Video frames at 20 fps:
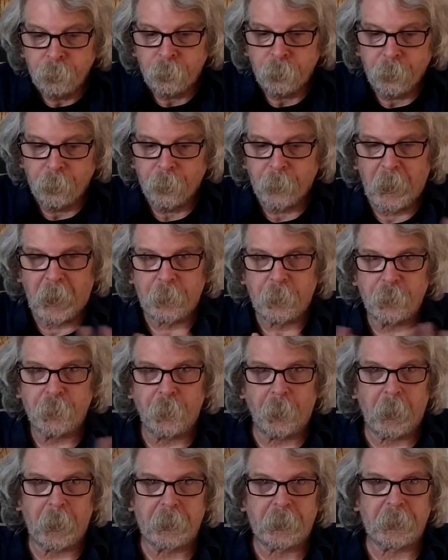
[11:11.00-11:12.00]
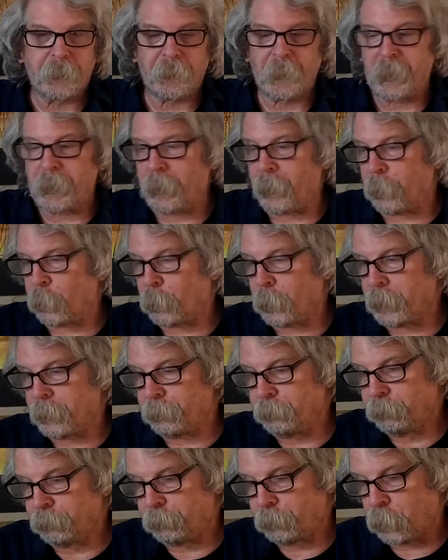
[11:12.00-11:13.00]
I just thought I'd get that out of the way
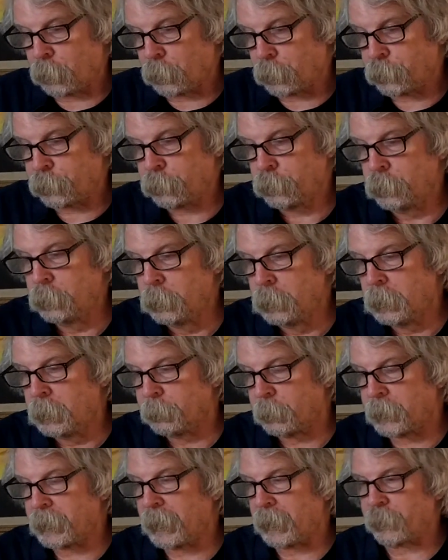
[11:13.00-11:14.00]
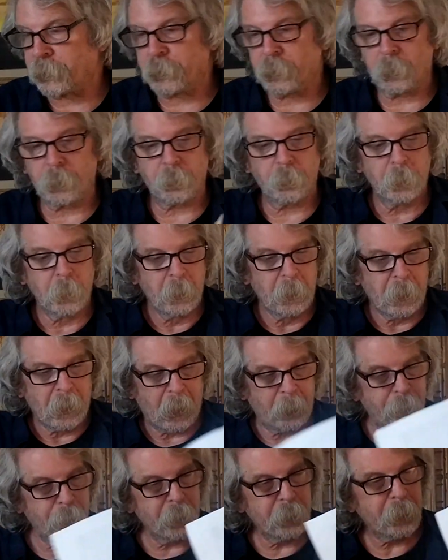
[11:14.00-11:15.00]
first. But yeah, so I
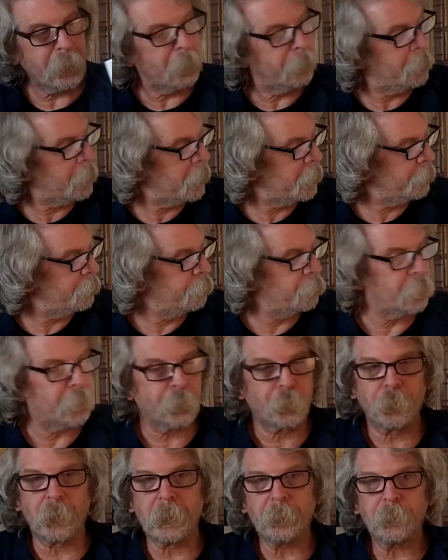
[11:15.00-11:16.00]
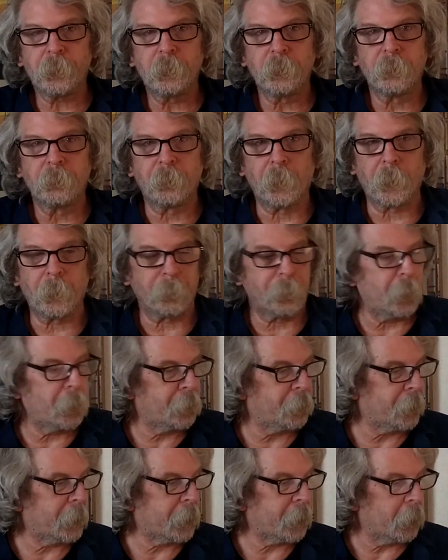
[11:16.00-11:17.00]
printed out my script for the first
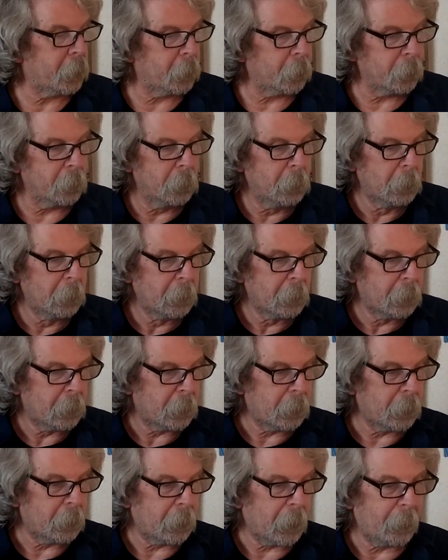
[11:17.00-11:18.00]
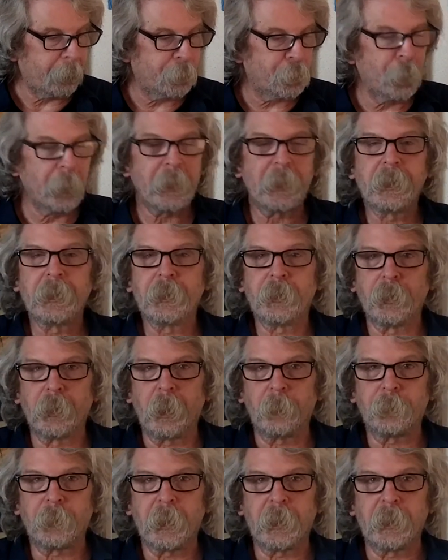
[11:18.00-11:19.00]
video. Uh, I'm tweaking it and
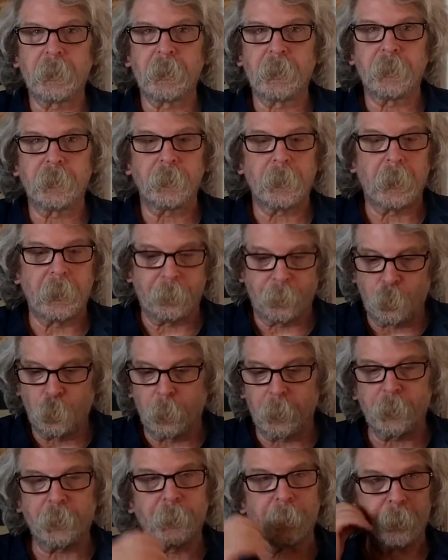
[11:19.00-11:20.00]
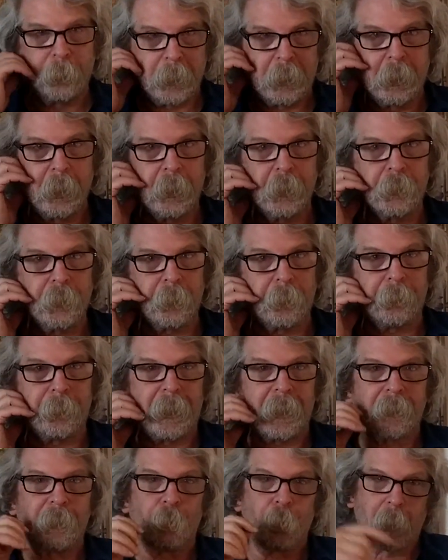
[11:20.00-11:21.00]
updating it. And of course, because of the fact
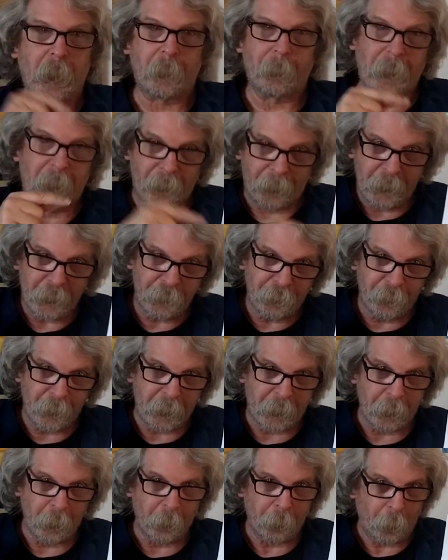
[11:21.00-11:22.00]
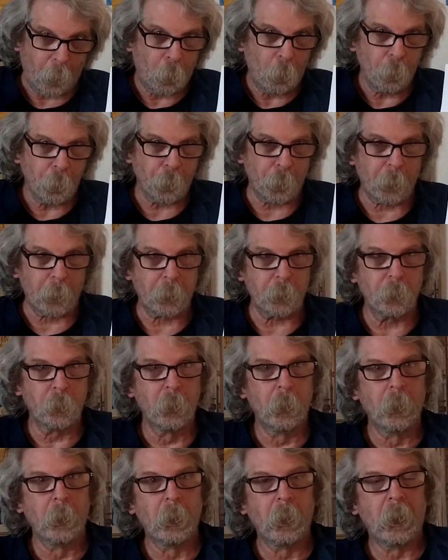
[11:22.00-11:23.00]
that when I made this video, the old one,
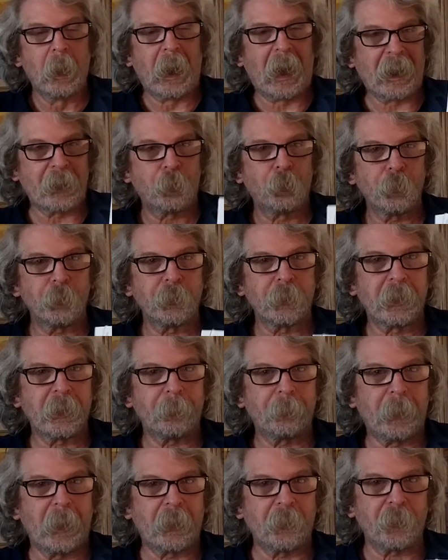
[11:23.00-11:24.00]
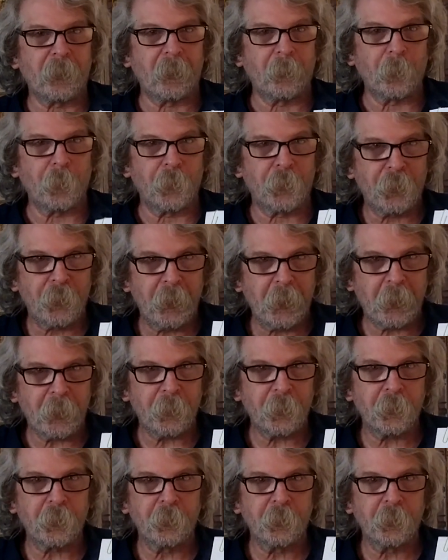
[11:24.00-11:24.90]
I couldn't get past level 6.